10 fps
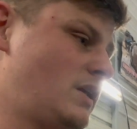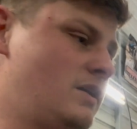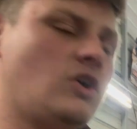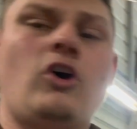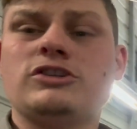
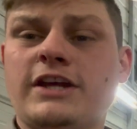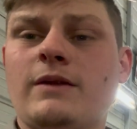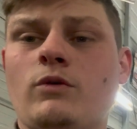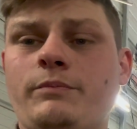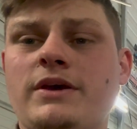car stayed
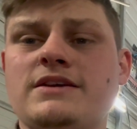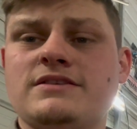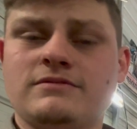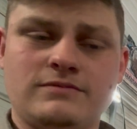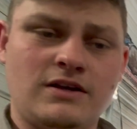in one
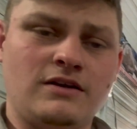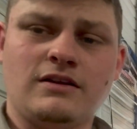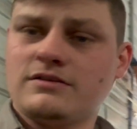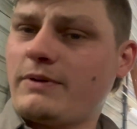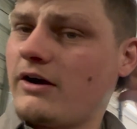piece.
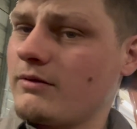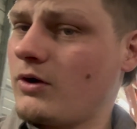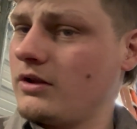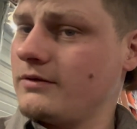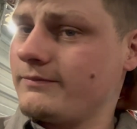This powered the
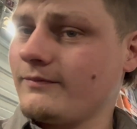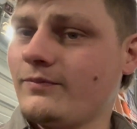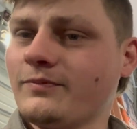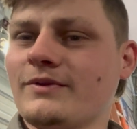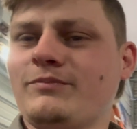bullet.
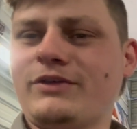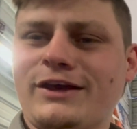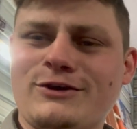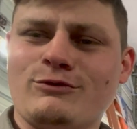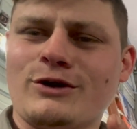Thank
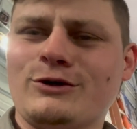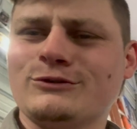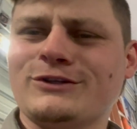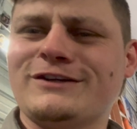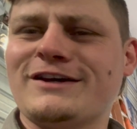you, Rick
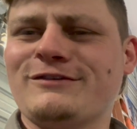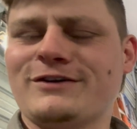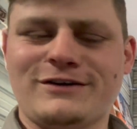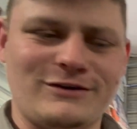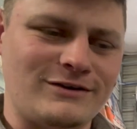Olson and Dave
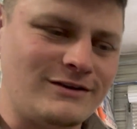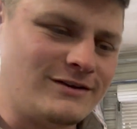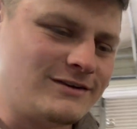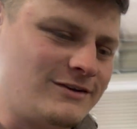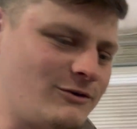
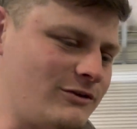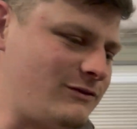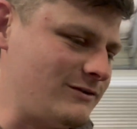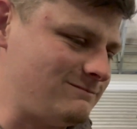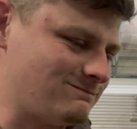
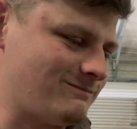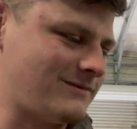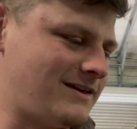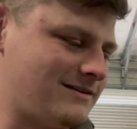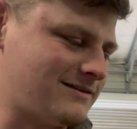Rutherford.
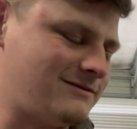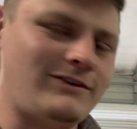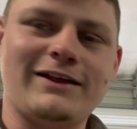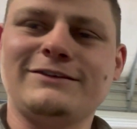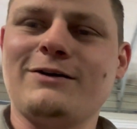
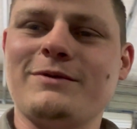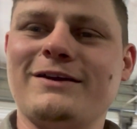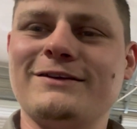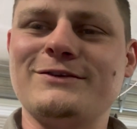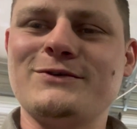Finally talked me
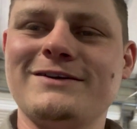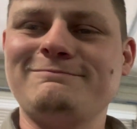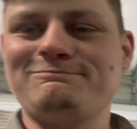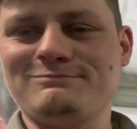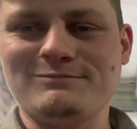into doing it.
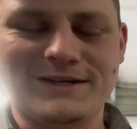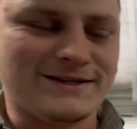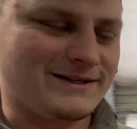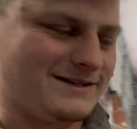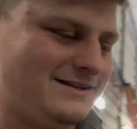
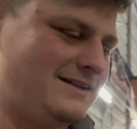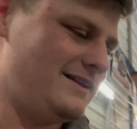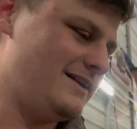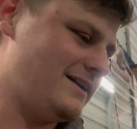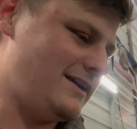But
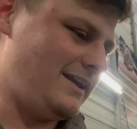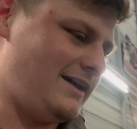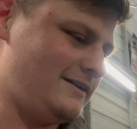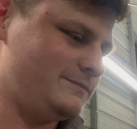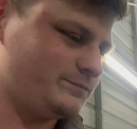
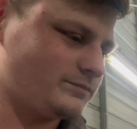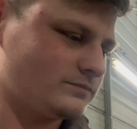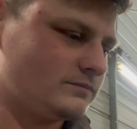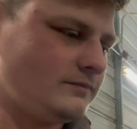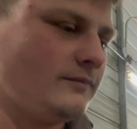anyhow,
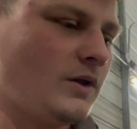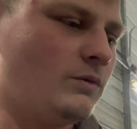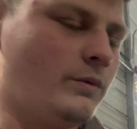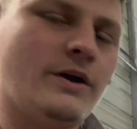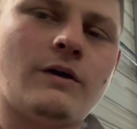
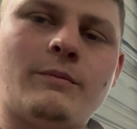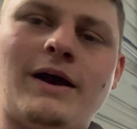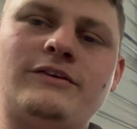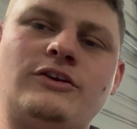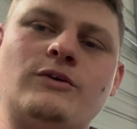we are
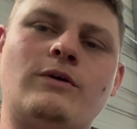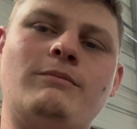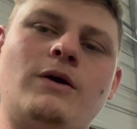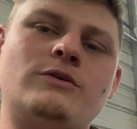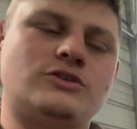about to do a
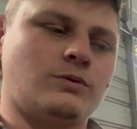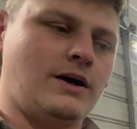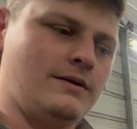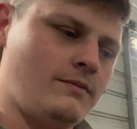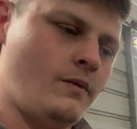motor
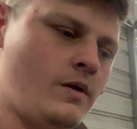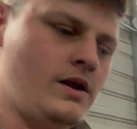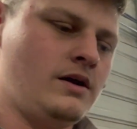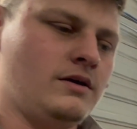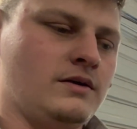swap.
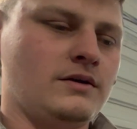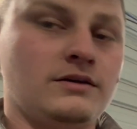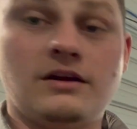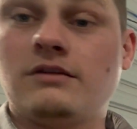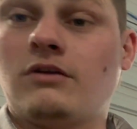
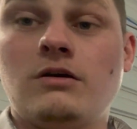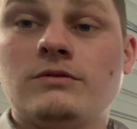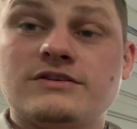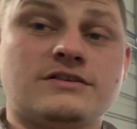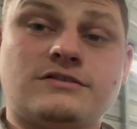Nothing wrong
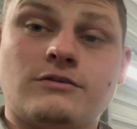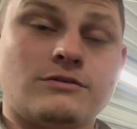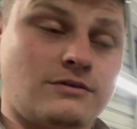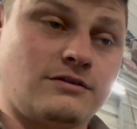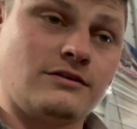with the 602
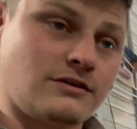that's in the